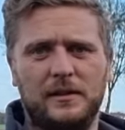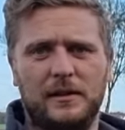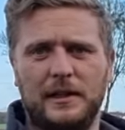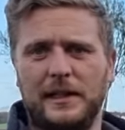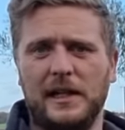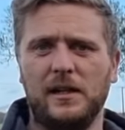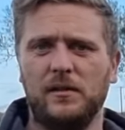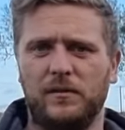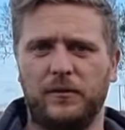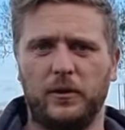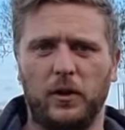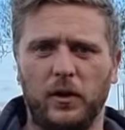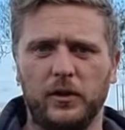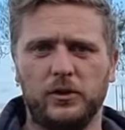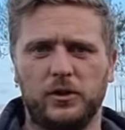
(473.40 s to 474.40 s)
I need it
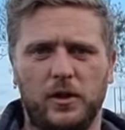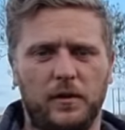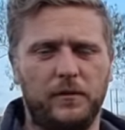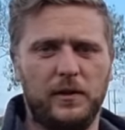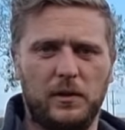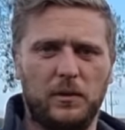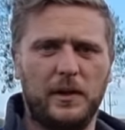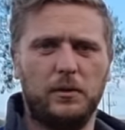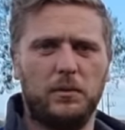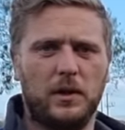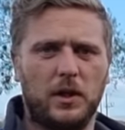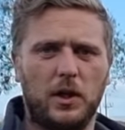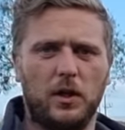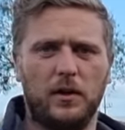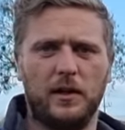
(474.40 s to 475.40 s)
for other stuff, you know. I don't want
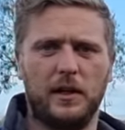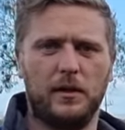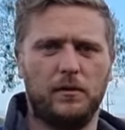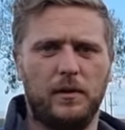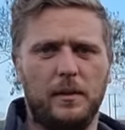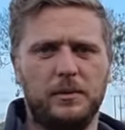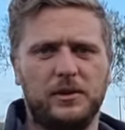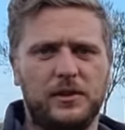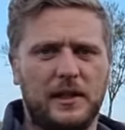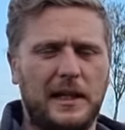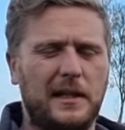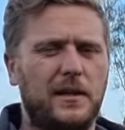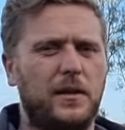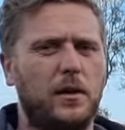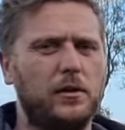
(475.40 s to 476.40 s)
to cut it into ribbons to
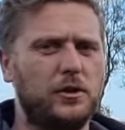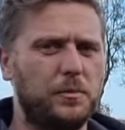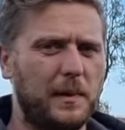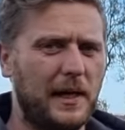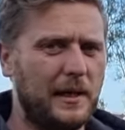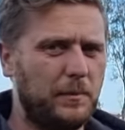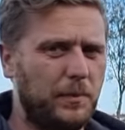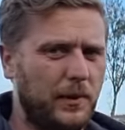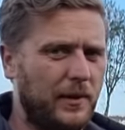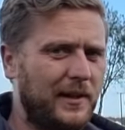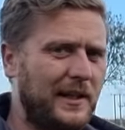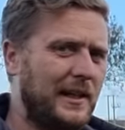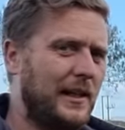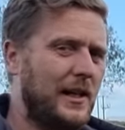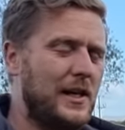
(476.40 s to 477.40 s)
get the darts back. But
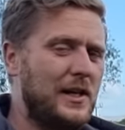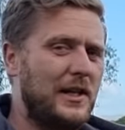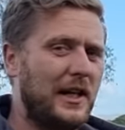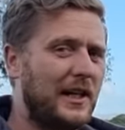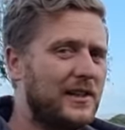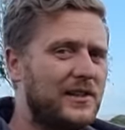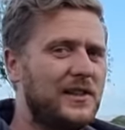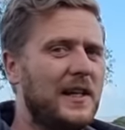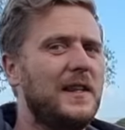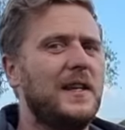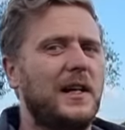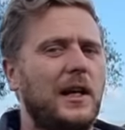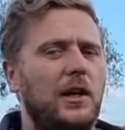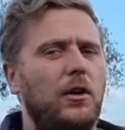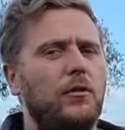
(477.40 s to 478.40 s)
you can see
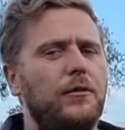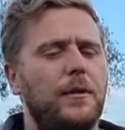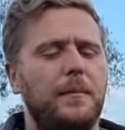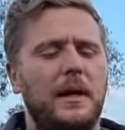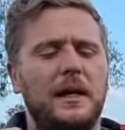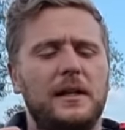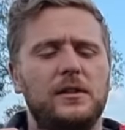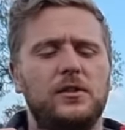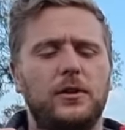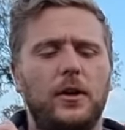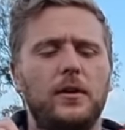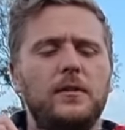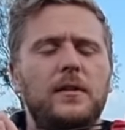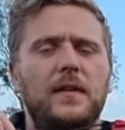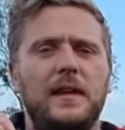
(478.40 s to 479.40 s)
the conundrum, and it's
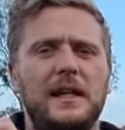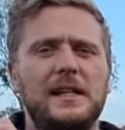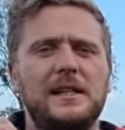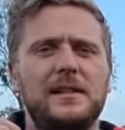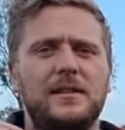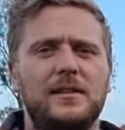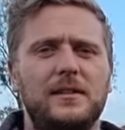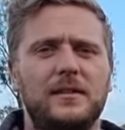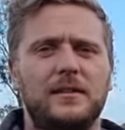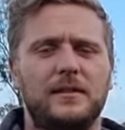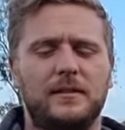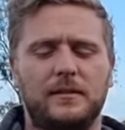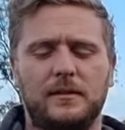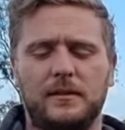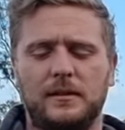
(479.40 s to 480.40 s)
down to these
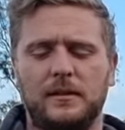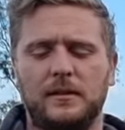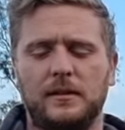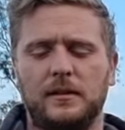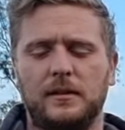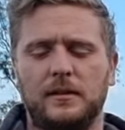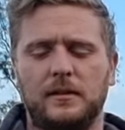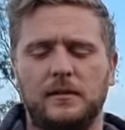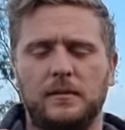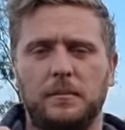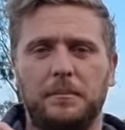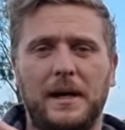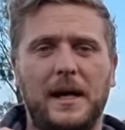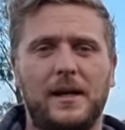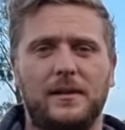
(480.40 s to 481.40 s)

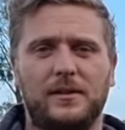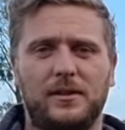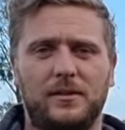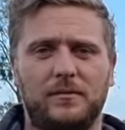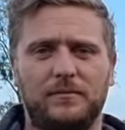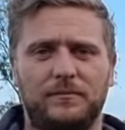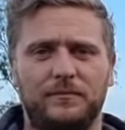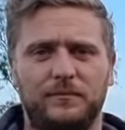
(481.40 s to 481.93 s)
bands,